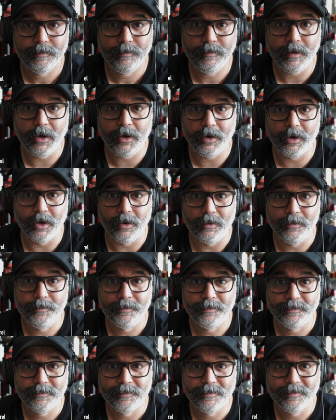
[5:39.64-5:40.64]
There you go.
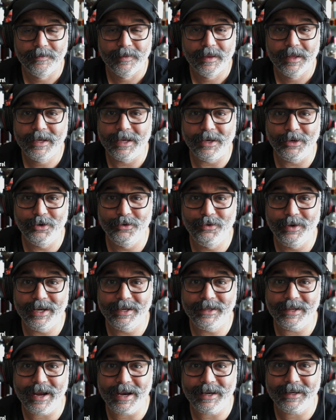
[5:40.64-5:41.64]
Can you
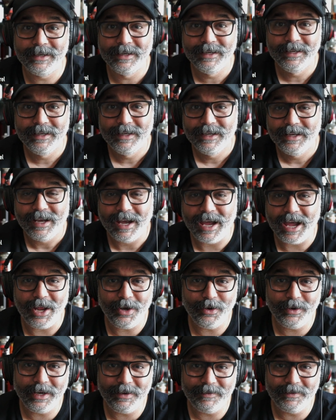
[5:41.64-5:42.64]
read that? I
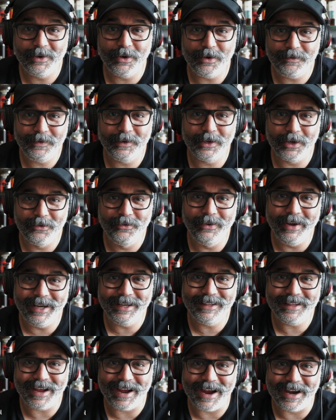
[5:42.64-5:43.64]
don't even know if you can
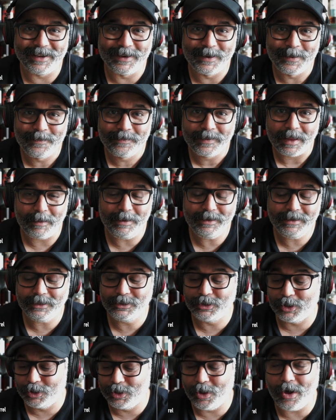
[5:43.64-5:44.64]
read that. I mean,
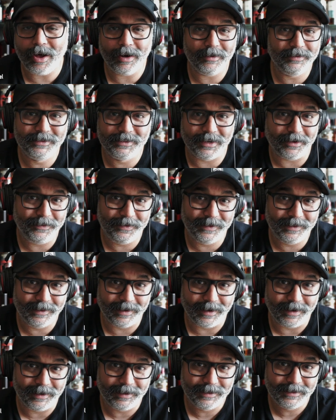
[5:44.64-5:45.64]
there's a lot of stuff in
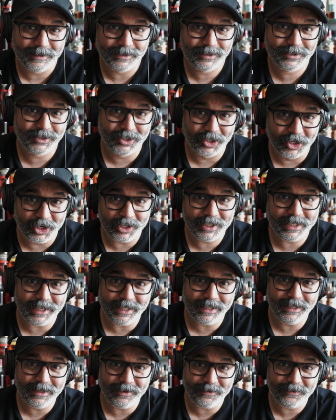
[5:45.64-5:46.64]
there.
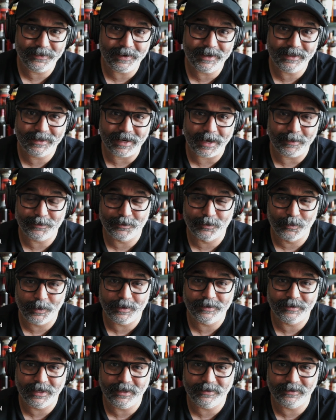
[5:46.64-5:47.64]
13 different types of
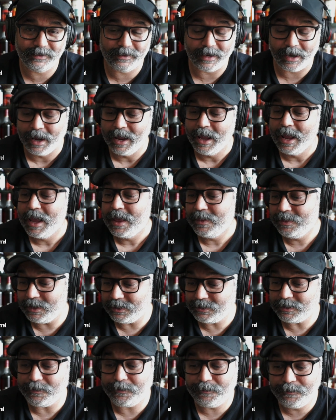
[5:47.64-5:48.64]
whiskeys in there.
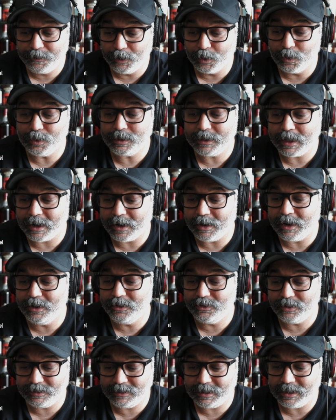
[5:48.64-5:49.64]
There's a few that are
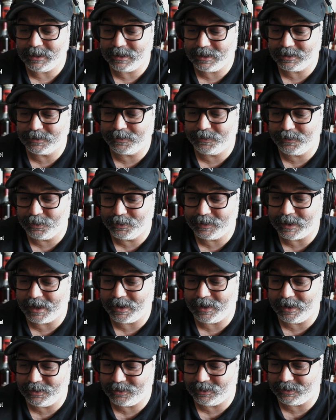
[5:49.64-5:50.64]
interesting. There's a few that
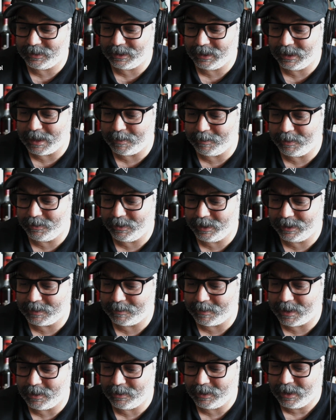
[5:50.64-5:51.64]
are interesting. Let me read
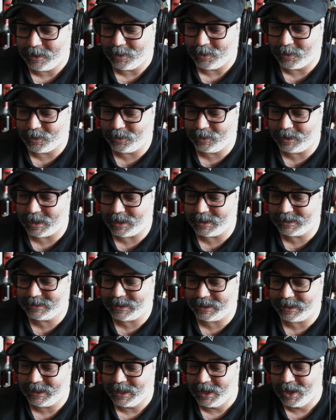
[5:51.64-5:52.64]
them out. Hold on a
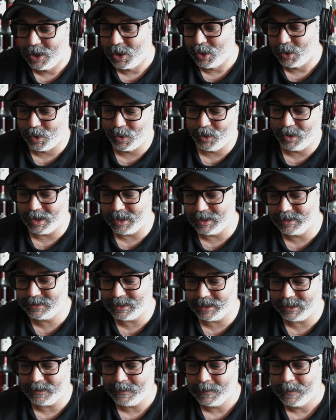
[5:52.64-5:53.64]
second. Hold on a
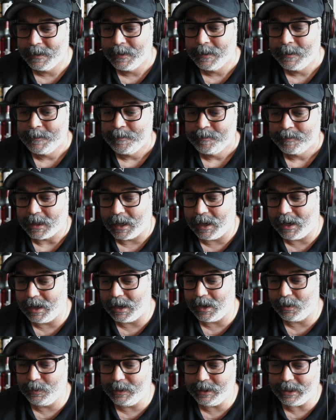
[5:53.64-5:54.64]
second.
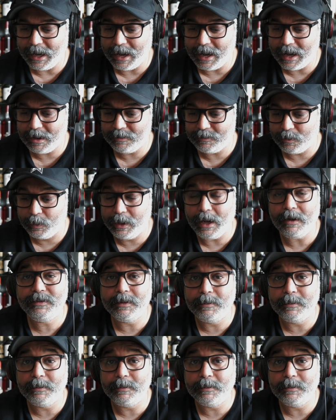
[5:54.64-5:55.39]
Uh, we have we have